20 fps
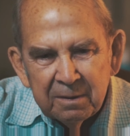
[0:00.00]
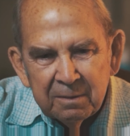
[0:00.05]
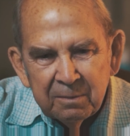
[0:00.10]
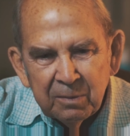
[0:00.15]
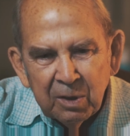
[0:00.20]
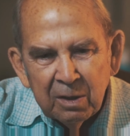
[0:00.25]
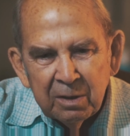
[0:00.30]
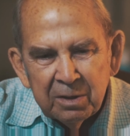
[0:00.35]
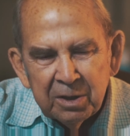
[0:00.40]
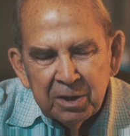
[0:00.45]

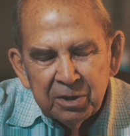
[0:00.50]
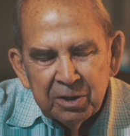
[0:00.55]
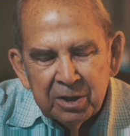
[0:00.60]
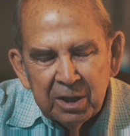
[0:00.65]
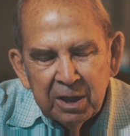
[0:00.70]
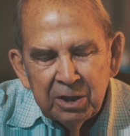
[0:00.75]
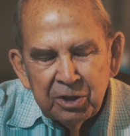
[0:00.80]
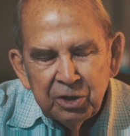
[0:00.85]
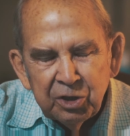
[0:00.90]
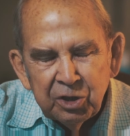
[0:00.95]
Martha
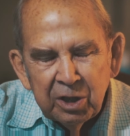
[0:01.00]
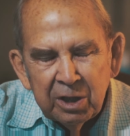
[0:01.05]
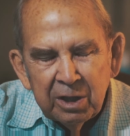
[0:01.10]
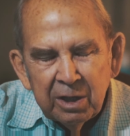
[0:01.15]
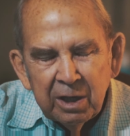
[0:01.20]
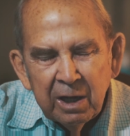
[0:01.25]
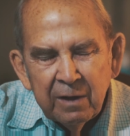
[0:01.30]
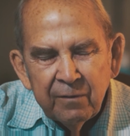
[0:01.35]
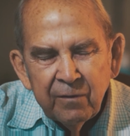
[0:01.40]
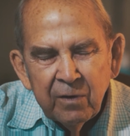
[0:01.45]
said she
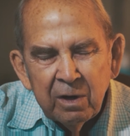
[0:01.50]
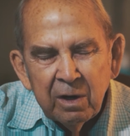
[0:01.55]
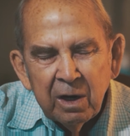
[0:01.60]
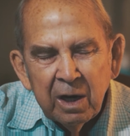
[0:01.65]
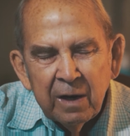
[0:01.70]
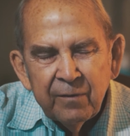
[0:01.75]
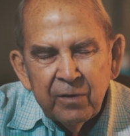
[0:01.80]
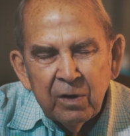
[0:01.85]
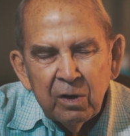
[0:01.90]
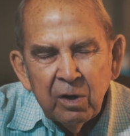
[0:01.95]
never
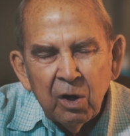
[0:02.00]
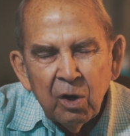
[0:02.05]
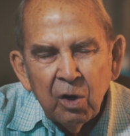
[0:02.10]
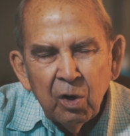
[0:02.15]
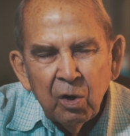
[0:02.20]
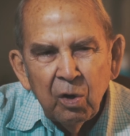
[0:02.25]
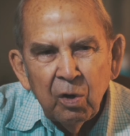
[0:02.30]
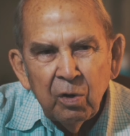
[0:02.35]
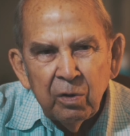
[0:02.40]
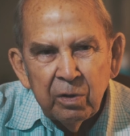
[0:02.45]
ever
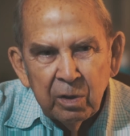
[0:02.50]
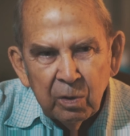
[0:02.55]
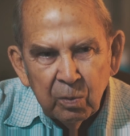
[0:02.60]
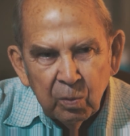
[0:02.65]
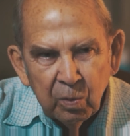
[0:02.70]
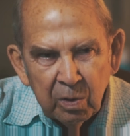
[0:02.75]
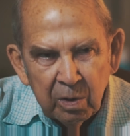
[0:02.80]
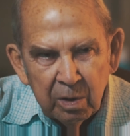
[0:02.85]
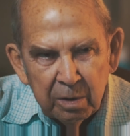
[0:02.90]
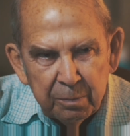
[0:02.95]
heard the
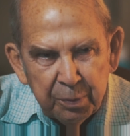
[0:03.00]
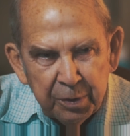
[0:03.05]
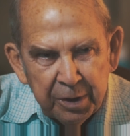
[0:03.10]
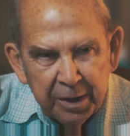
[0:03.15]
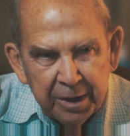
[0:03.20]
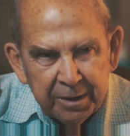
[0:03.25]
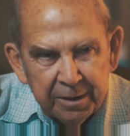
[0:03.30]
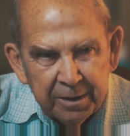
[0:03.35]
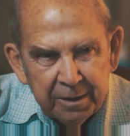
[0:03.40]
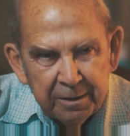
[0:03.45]
word
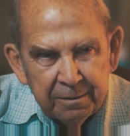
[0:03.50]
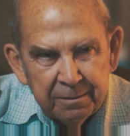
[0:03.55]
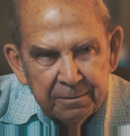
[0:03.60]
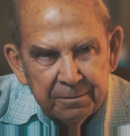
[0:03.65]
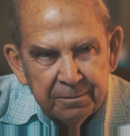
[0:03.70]
pregnant.